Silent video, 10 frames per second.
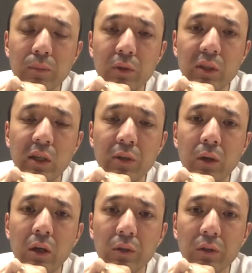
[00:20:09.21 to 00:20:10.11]
pre-A
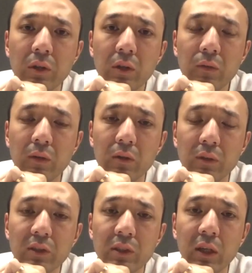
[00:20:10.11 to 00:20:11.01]
round
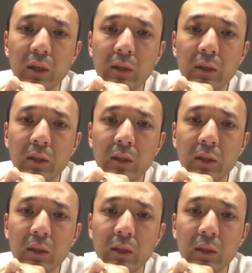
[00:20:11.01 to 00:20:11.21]
fundraising,